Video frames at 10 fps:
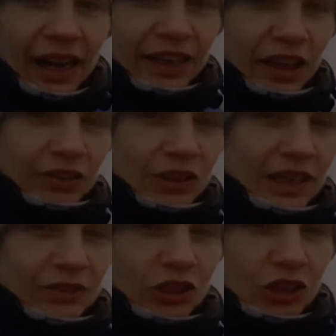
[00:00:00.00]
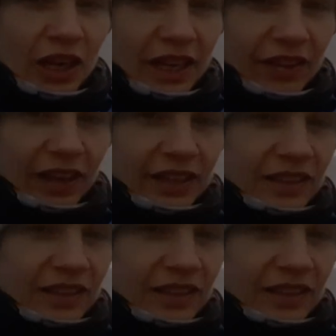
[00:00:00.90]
It goes out straight and then